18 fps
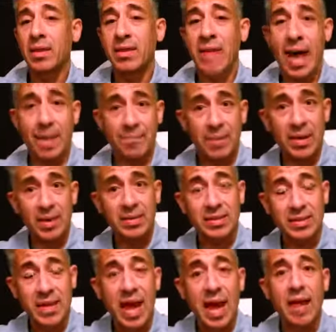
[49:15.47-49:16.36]
That being
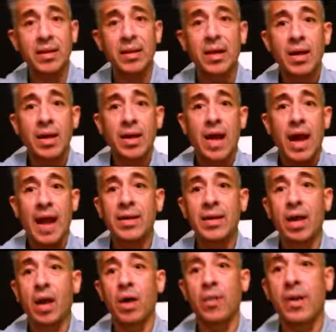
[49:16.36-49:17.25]
said, I
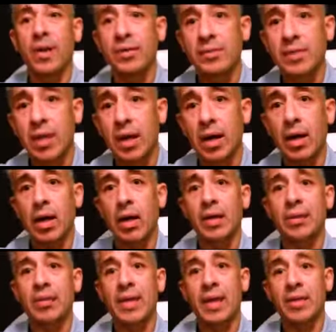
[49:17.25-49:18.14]
know that uh,
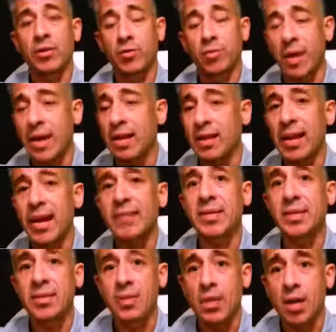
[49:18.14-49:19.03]
that great
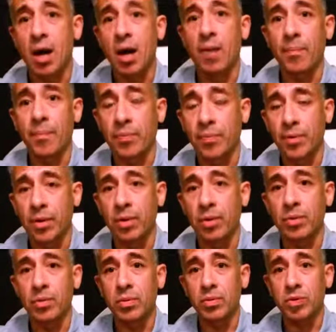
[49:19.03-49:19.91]
lessons come
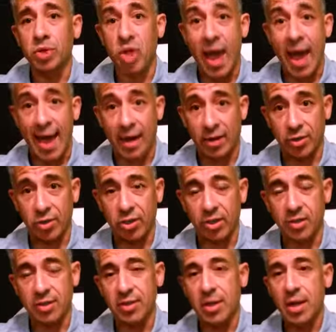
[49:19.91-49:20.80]
through
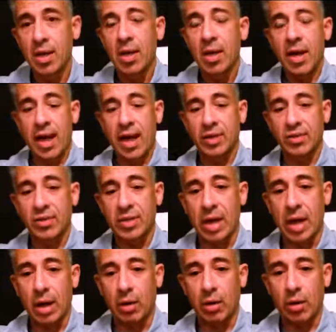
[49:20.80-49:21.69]
challenges, and
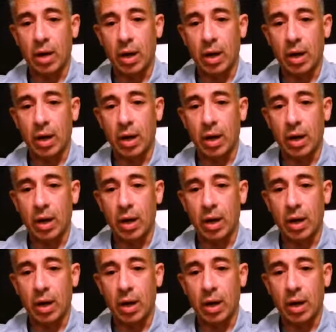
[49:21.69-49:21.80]
so.